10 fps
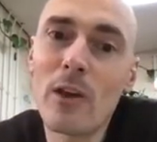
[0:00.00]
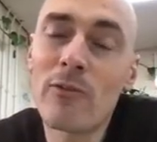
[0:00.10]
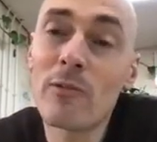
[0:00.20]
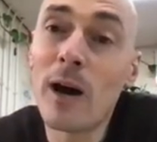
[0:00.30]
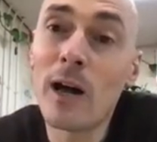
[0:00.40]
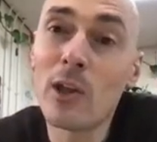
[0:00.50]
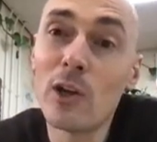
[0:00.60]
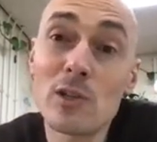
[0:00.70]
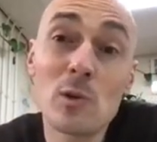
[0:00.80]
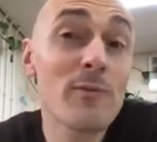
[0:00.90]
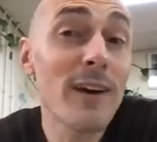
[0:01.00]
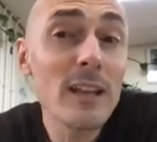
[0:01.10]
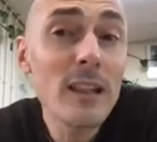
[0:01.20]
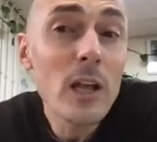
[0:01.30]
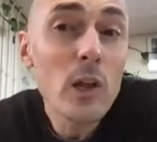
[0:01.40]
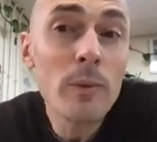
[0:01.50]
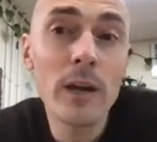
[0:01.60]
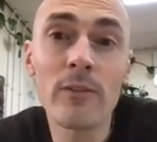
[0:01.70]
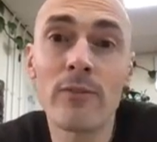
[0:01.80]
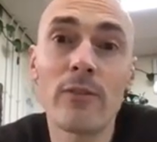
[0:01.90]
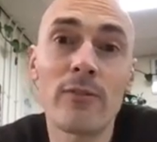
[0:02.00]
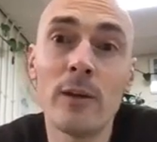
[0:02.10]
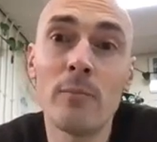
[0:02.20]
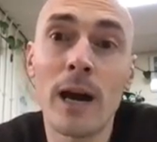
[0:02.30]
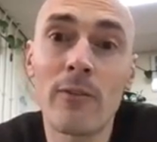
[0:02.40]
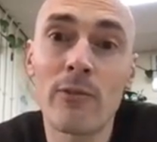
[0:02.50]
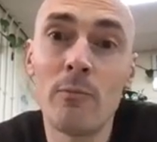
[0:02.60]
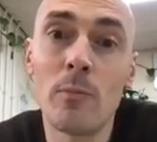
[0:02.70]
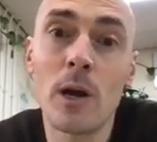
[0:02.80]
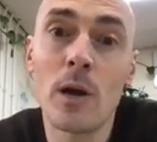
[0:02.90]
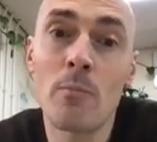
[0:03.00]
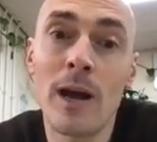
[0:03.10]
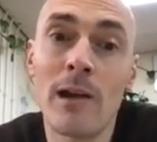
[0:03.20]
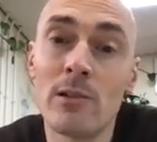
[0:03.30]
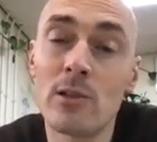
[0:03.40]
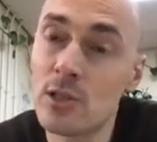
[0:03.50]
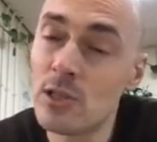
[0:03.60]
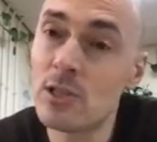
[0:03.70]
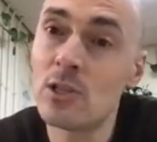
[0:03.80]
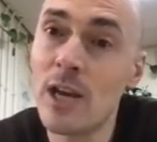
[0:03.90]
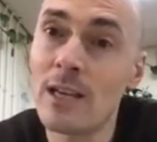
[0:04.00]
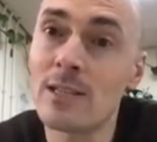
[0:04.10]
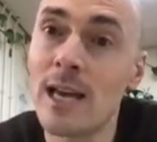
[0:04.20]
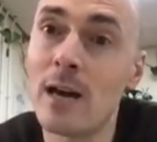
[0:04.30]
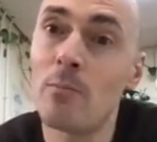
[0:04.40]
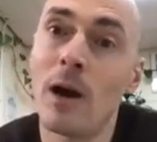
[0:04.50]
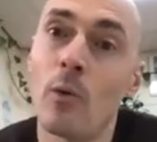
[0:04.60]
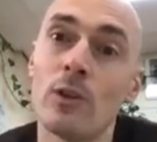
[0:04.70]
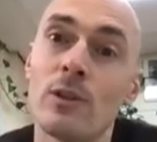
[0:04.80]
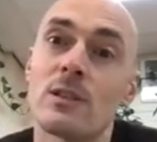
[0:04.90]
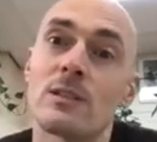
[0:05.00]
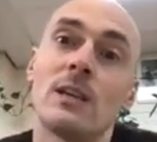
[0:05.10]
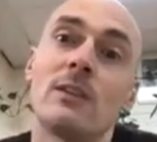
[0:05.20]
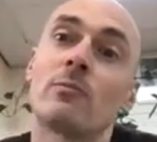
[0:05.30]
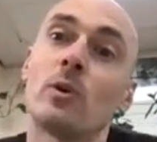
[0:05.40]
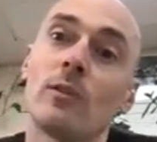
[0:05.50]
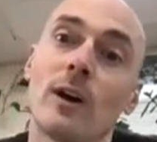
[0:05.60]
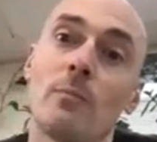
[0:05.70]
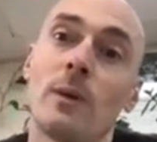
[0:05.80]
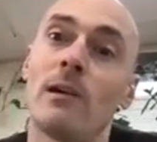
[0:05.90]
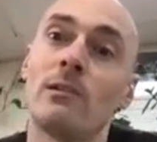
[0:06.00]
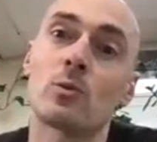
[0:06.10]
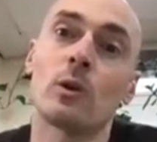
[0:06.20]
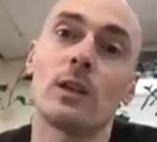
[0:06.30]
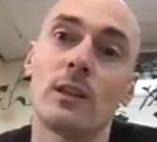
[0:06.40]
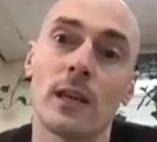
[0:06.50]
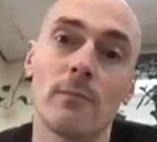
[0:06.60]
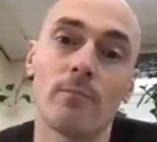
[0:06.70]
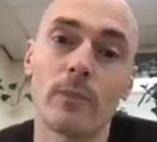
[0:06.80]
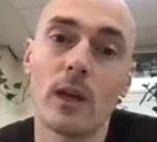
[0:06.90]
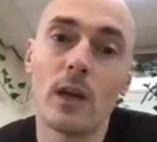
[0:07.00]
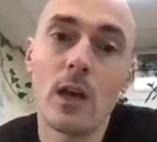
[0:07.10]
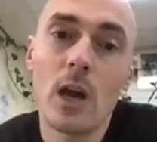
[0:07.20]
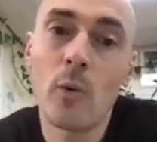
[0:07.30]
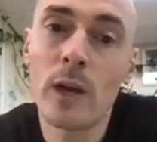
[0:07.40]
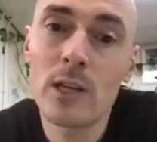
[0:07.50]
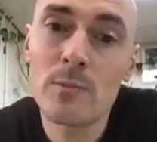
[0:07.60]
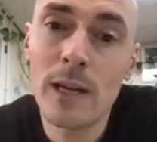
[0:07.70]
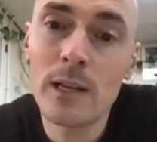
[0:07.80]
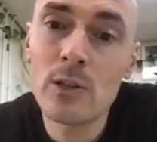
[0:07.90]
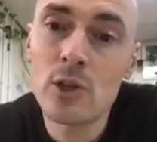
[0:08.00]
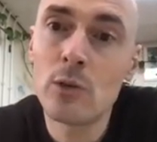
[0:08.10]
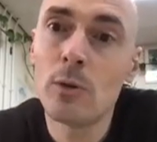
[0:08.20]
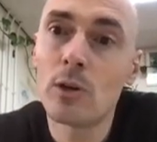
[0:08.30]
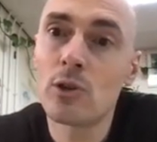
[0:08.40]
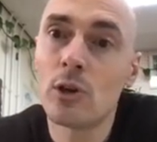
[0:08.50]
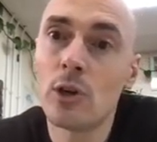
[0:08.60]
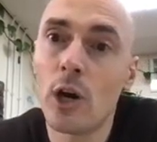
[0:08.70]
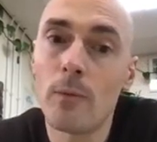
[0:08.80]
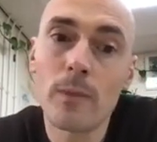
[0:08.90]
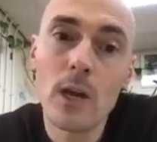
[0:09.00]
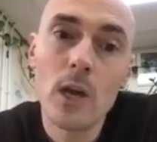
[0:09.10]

from our learners, because we've had a little bit of feedback from parents to suggest that, but I want to see from all of our parents, what do you think? Are we expecting too much or not?